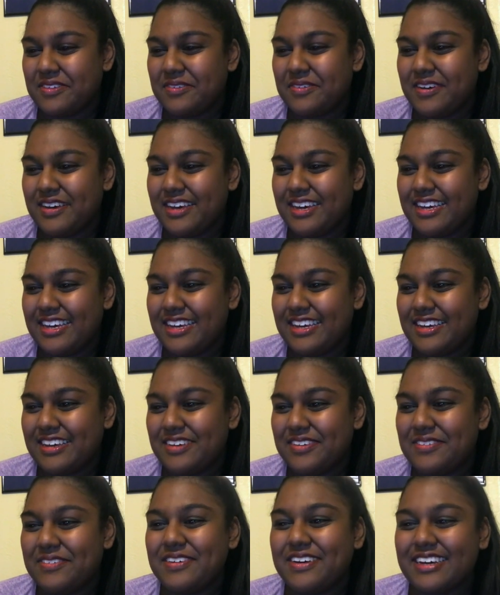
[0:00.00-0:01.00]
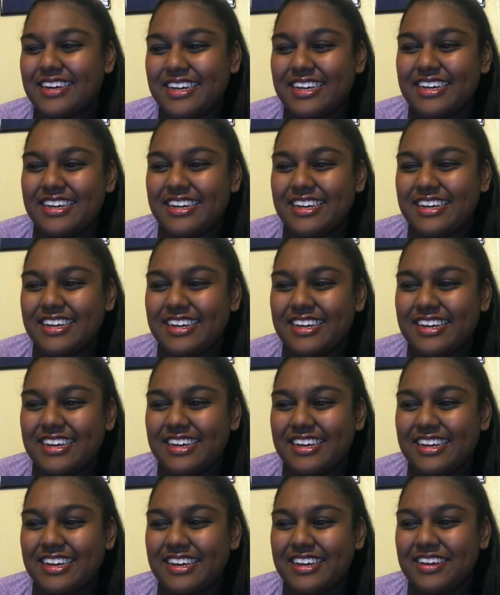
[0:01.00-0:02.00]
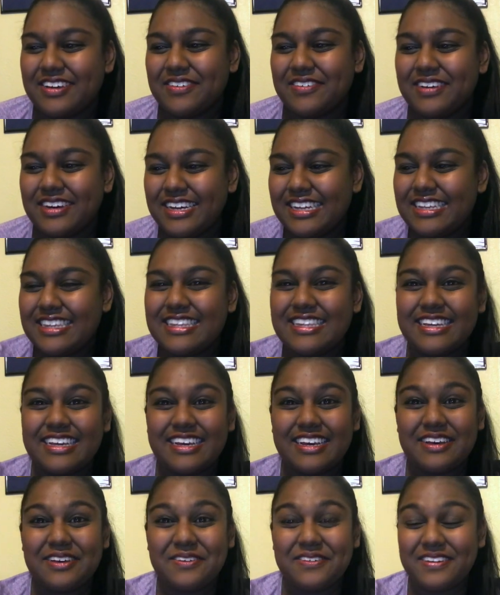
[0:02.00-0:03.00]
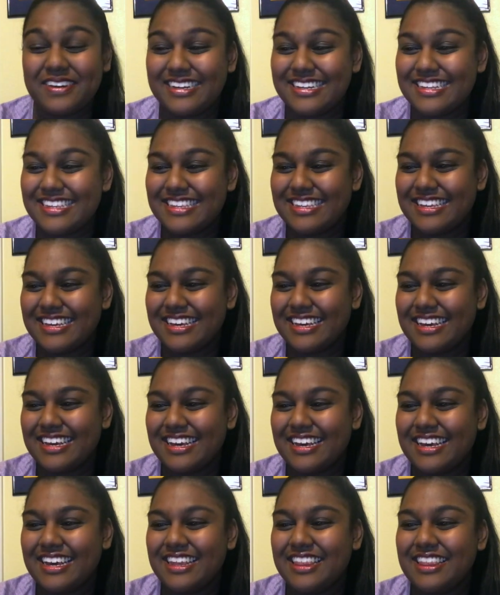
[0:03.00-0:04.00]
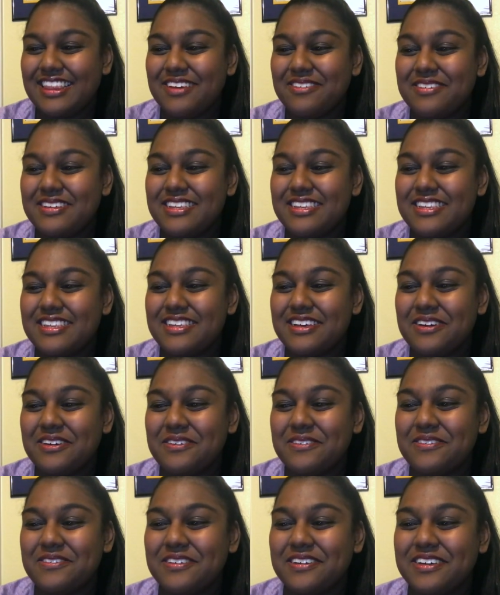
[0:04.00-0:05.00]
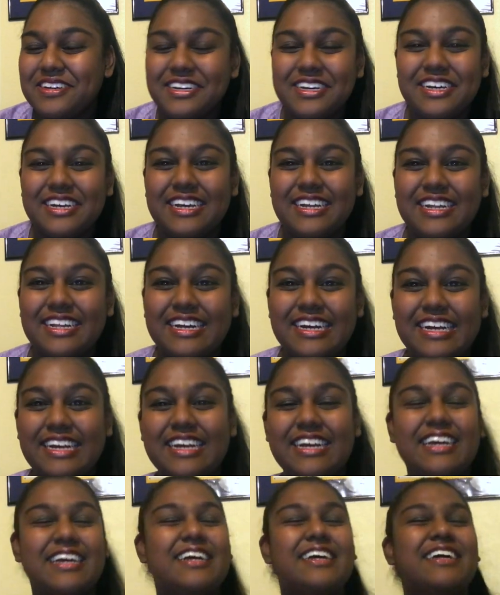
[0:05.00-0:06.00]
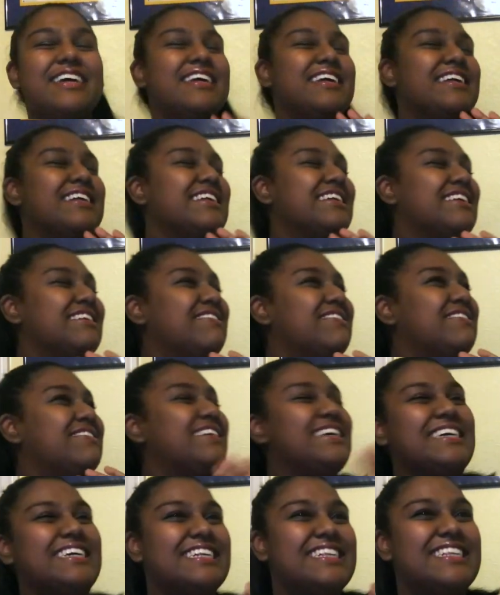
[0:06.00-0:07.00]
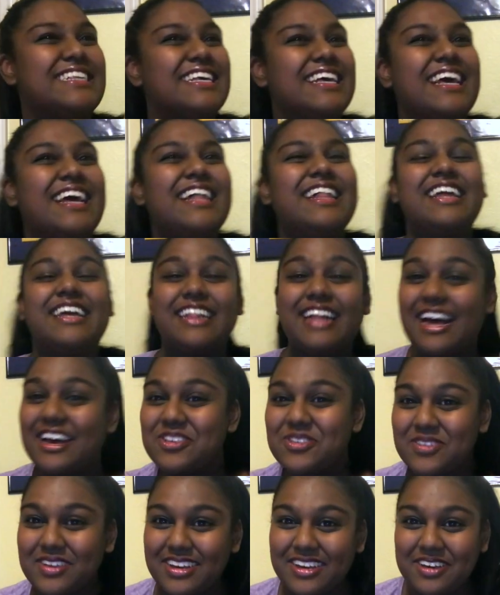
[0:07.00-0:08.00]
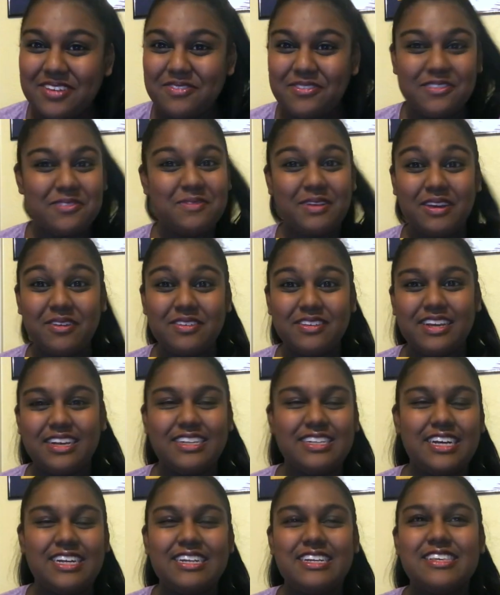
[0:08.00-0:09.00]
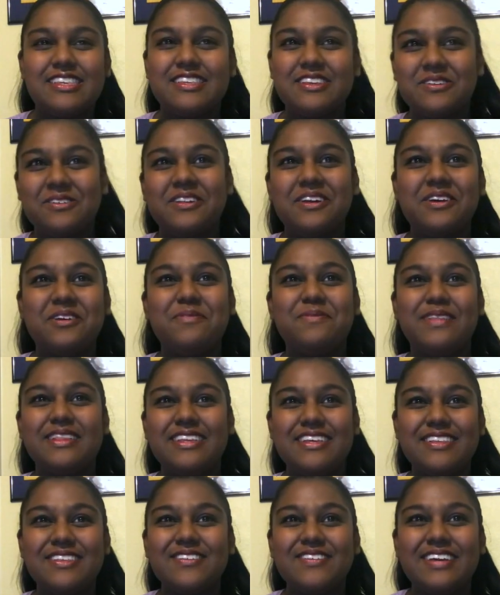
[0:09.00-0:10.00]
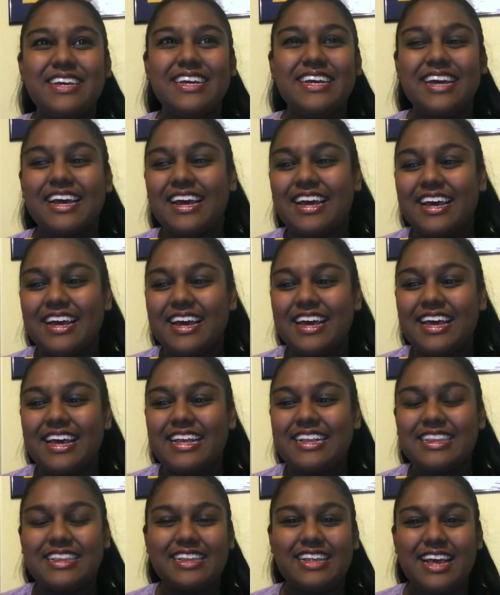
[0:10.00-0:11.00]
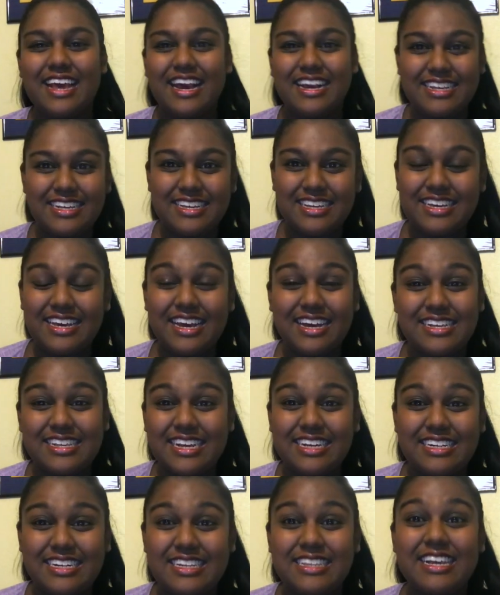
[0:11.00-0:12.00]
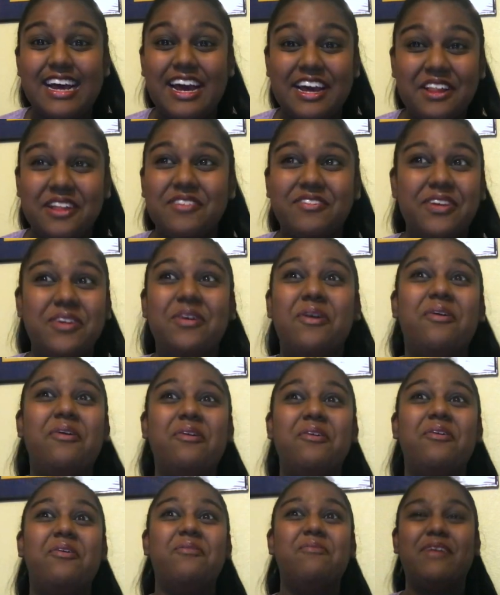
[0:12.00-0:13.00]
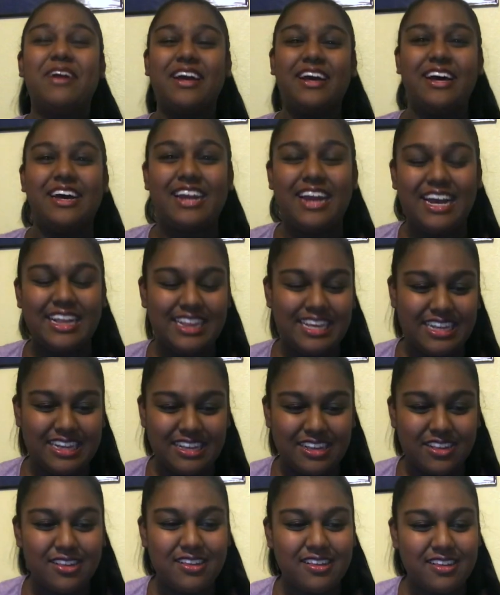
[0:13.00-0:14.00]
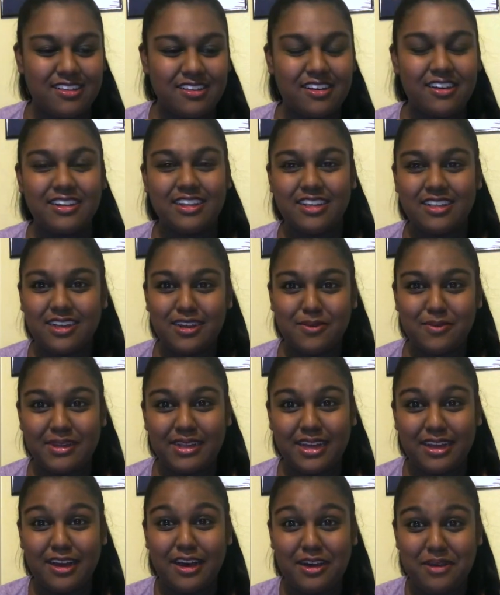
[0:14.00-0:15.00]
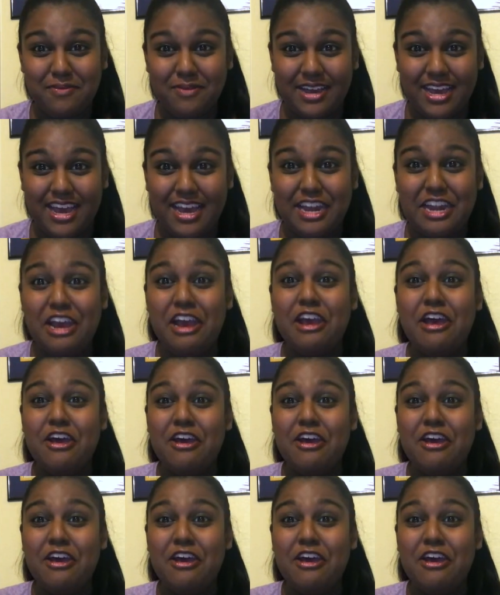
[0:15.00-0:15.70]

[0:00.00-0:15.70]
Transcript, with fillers: What? What? What? What? That was so good. Like, what? Like last week for me was like Jennie solo, but this week it's EXID's I Love You. Oh my god. I think this is a song that's going to be like caught in my head